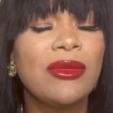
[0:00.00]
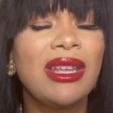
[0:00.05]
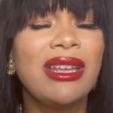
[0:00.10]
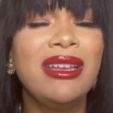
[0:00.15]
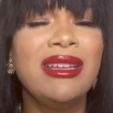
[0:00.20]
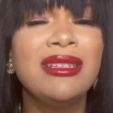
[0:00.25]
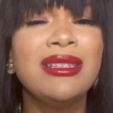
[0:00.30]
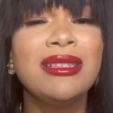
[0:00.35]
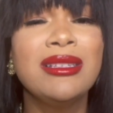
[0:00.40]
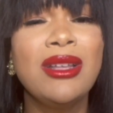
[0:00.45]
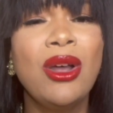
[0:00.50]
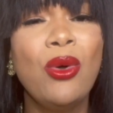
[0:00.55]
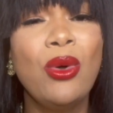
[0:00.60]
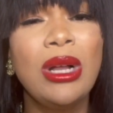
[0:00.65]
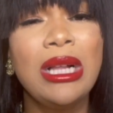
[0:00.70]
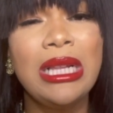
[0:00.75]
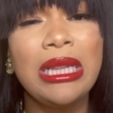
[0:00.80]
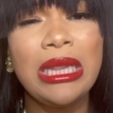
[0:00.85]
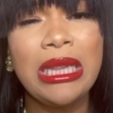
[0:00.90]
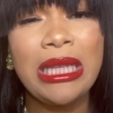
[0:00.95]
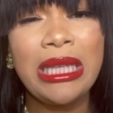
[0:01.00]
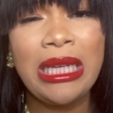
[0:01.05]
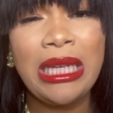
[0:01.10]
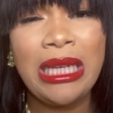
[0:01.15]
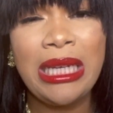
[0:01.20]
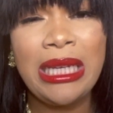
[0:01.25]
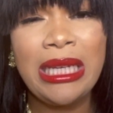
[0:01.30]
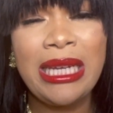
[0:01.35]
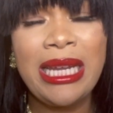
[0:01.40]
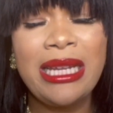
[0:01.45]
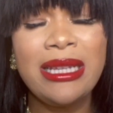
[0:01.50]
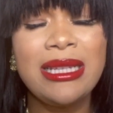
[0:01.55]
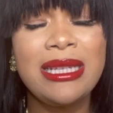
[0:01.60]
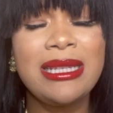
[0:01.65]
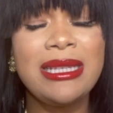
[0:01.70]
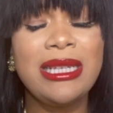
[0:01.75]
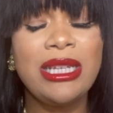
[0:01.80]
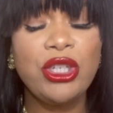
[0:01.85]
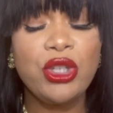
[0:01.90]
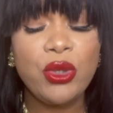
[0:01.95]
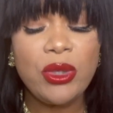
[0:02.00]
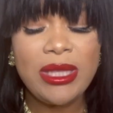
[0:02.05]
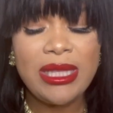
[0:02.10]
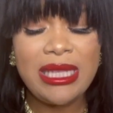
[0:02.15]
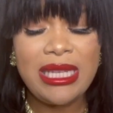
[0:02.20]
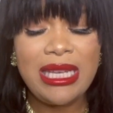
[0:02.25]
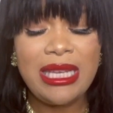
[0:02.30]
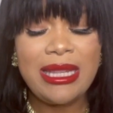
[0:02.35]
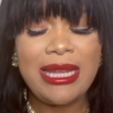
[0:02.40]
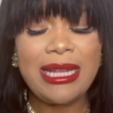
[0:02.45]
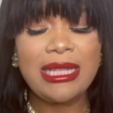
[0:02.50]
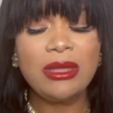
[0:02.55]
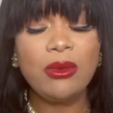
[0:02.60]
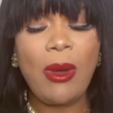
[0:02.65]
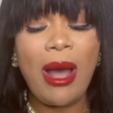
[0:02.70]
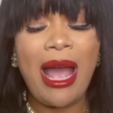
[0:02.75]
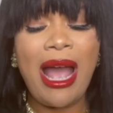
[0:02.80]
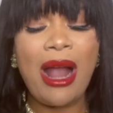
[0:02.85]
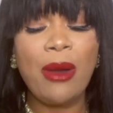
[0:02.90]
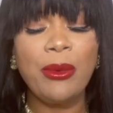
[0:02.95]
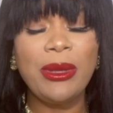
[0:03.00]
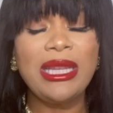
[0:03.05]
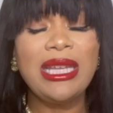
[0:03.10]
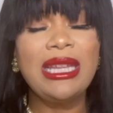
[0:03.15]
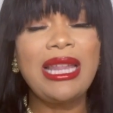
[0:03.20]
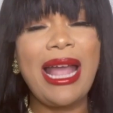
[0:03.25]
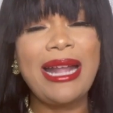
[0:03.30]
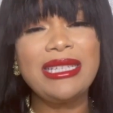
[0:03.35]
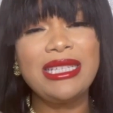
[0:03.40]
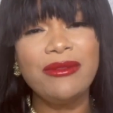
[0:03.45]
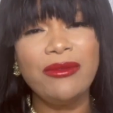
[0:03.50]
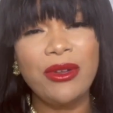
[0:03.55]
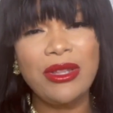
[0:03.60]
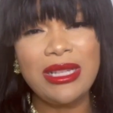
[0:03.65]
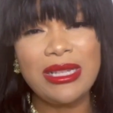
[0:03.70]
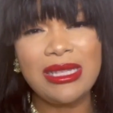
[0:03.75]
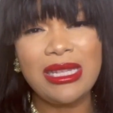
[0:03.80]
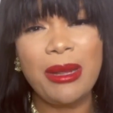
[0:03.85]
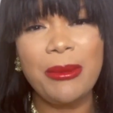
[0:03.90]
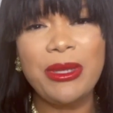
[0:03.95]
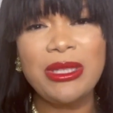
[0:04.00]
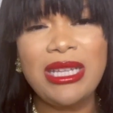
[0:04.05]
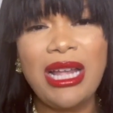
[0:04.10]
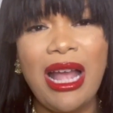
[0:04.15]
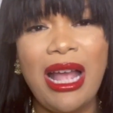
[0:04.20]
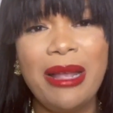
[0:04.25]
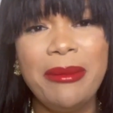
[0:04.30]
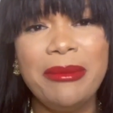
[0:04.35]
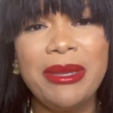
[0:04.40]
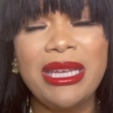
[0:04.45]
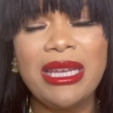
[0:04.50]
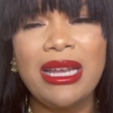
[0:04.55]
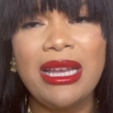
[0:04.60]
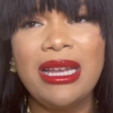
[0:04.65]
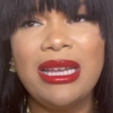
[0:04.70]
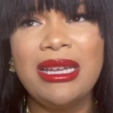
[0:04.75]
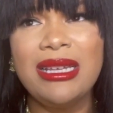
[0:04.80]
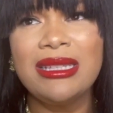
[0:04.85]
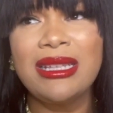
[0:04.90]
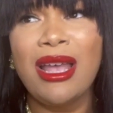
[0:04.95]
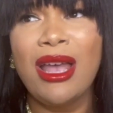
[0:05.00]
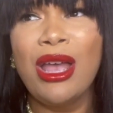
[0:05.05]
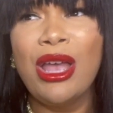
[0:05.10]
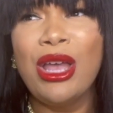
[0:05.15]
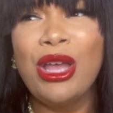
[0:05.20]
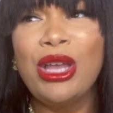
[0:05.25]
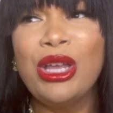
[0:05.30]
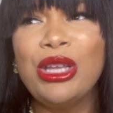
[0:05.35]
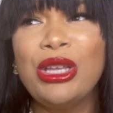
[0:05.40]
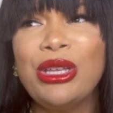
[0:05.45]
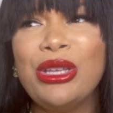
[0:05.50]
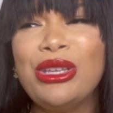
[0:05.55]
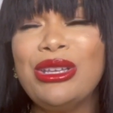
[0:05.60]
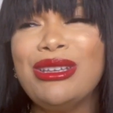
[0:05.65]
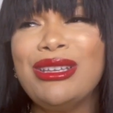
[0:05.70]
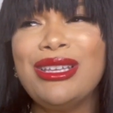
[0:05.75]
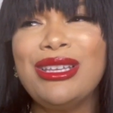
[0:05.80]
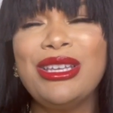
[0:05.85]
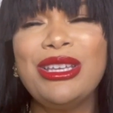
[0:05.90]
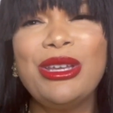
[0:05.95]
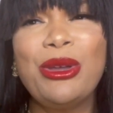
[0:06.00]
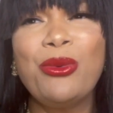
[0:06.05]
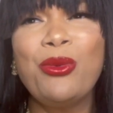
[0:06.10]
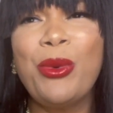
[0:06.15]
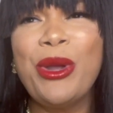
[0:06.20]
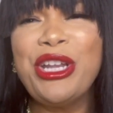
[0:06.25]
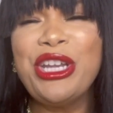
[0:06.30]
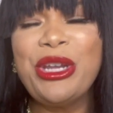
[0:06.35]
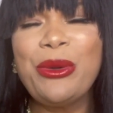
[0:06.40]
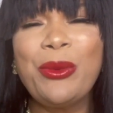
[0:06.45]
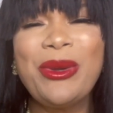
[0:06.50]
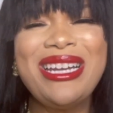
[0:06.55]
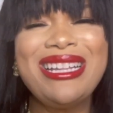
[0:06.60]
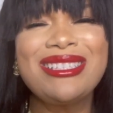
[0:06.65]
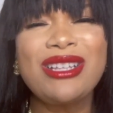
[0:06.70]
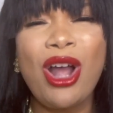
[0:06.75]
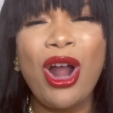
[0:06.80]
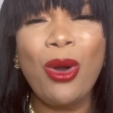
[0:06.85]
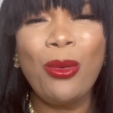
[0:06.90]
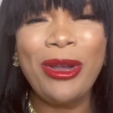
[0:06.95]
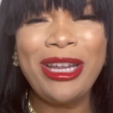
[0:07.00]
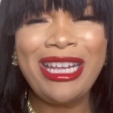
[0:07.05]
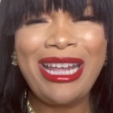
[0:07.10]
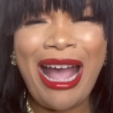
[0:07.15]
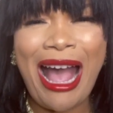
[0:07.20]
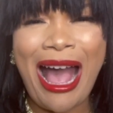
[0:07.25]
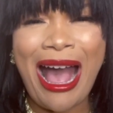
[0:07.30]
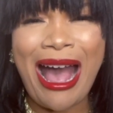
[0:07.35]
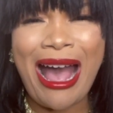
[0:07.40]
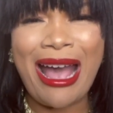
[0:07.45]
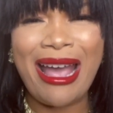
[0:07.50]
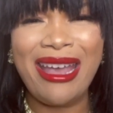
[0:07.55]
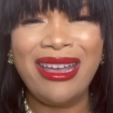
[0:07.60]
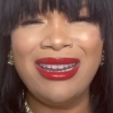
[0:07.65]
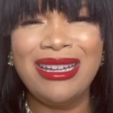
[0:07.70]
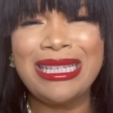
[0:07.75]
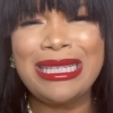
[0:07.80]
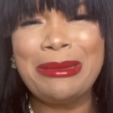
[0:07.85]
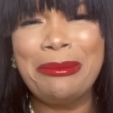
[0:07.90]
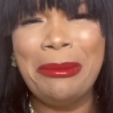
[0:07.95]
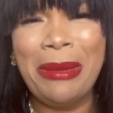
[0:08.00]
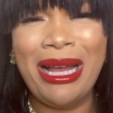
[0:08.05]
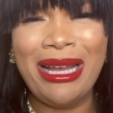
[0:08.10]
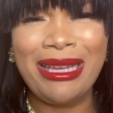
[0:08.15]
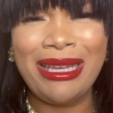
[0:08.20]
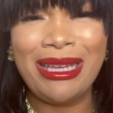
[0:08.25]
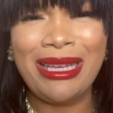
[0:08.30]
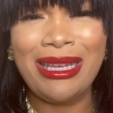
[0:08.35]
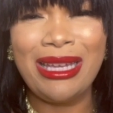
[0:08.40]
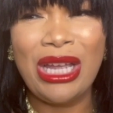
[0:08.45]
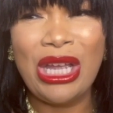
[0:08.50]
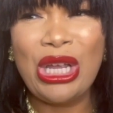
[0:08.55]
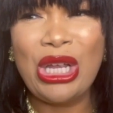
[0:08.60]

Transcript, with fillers: It's so clean and citrusy. That's why I really liked it for the summertime because when when it's already hot and it's muggy,